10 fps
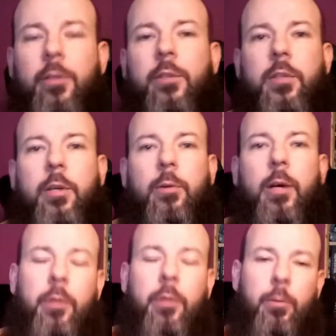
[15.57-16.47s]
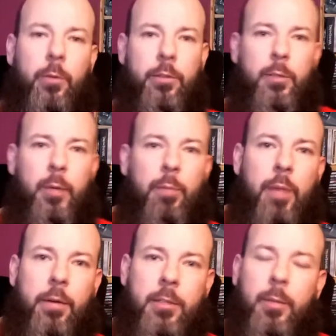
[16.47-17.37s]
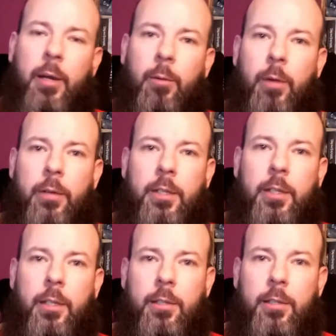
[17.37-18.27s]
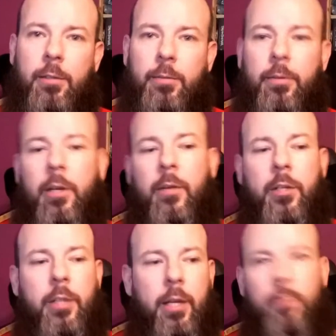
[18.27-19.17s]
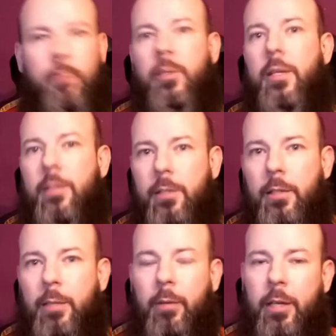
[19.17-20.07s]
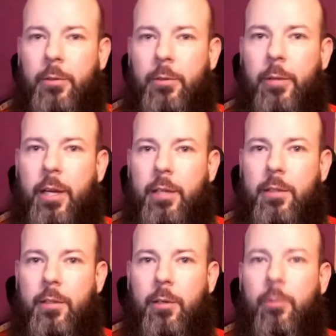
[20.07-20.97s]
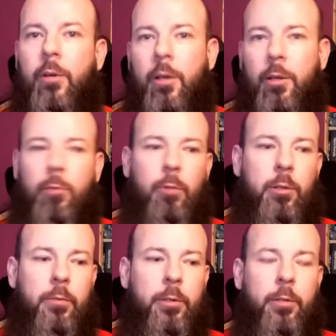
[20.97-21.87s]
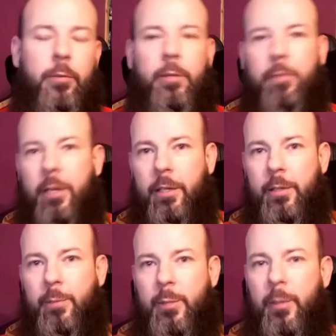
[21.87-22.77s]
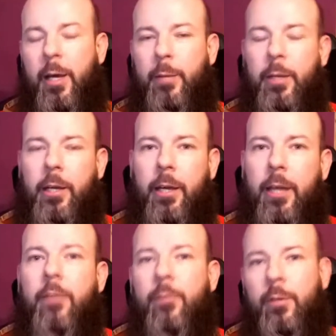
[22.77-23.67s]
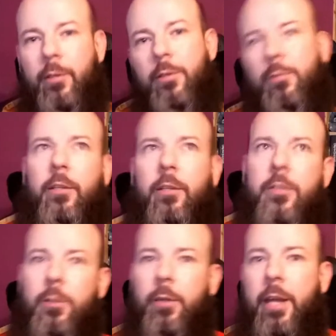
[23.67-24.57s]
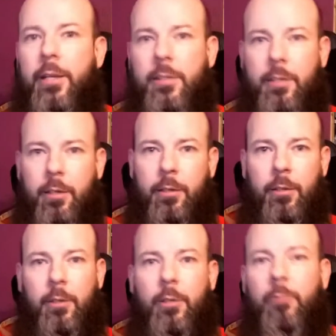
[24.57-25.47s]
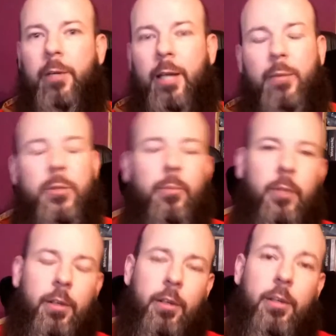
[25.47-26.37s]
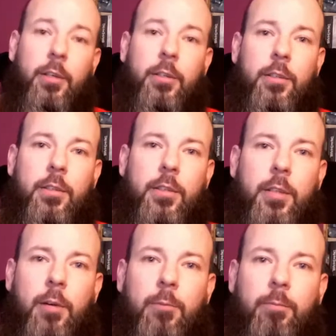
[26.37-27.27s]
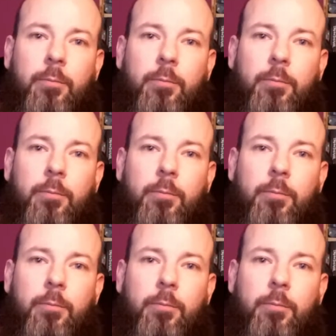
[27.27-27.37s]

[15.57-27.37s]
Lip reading: So I'm not one to be embarrassed about wearing silly stuff, and I've actually had some decent sleep the last few days, so road to recovery finally seems to be happening again, well, until the next relapse. So